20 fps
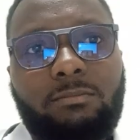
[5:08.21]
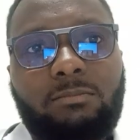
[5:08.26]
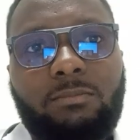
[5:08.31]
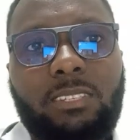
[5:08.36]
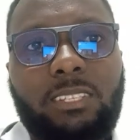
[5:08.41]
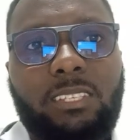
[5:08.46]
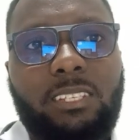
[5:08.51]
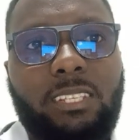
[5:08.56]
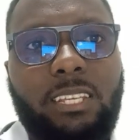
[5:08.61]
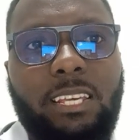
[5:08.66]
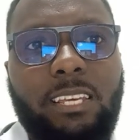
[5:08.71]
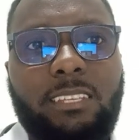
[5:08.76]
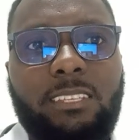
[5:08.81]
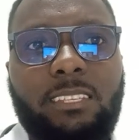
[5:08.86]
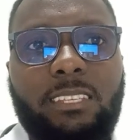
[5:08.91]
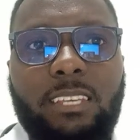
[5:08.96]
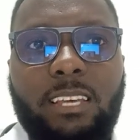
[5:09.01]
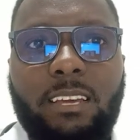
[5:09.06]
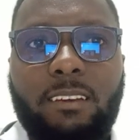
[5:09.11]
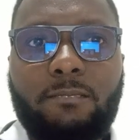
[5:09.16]
it's
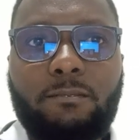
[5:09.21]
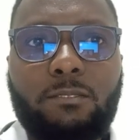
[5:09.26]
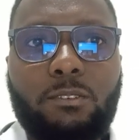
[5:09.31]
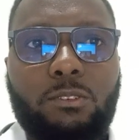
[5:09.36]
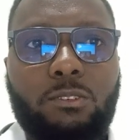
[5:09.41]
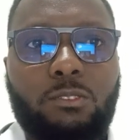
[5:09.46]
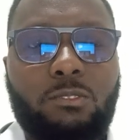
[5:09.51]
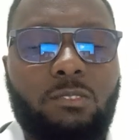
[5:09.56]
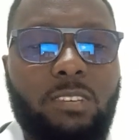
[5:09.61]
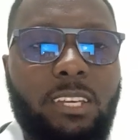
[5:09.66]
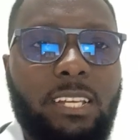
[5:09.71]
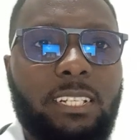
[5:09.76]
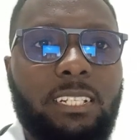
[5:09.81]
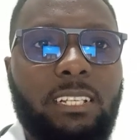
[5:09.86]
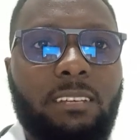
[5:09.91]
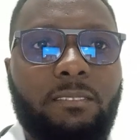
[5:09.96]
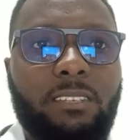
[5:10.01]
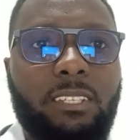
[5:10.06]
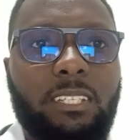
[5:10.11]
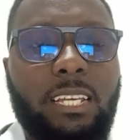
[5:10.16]
easier for you to get
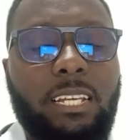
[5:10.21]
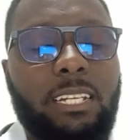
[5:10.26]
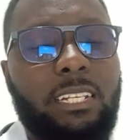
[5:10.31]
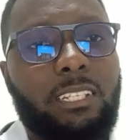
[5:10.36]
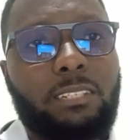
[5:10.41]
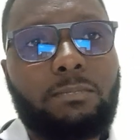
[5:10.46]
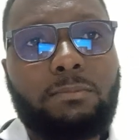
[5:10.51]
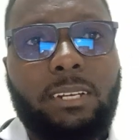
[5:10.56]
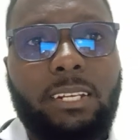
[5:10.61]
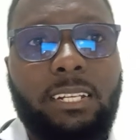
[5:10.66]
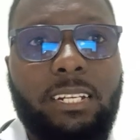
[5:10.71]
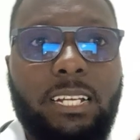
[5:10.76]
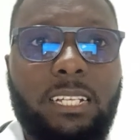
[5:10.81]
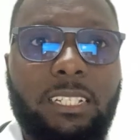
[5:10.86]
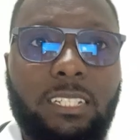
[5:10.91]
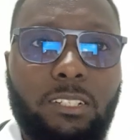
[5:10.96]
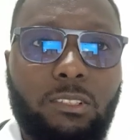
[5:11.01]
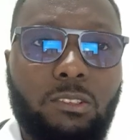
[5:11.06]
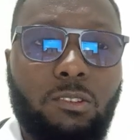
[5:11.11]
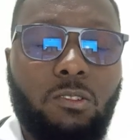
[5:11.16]
cervicitis but it
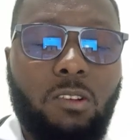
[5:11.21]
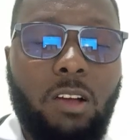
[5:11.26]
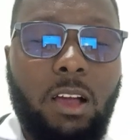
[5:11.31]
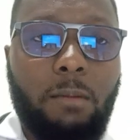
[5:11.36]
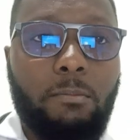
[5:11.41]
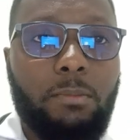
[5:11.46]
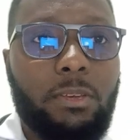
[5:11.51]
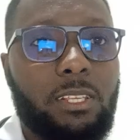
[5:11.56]
doesn't go up?